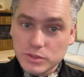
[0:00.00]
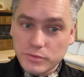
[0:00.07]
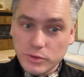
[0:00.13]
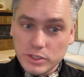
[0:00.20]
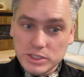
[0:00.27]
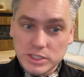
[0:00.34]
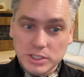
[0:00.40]

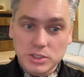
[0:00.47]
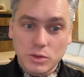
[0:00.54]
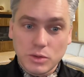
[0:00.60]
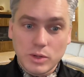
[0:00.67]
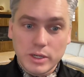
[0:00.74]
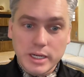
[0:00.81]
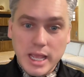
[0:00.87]
for a
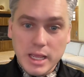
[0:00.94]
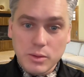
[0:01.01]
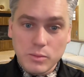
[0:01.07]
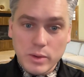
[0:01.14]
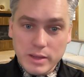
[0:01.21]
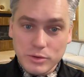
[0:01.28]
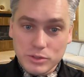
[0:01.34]
601A
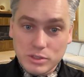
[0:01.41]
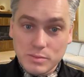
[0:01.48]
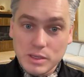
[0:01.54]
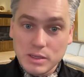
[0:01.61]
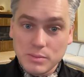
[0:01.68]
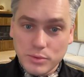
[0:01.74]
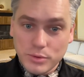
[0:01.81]
waiver to
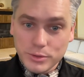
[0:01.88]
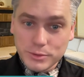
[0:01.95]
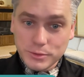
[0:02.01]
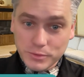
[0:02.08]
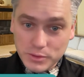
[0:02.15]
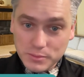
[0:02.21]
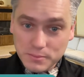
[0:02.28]
be
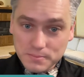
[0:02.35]
approved,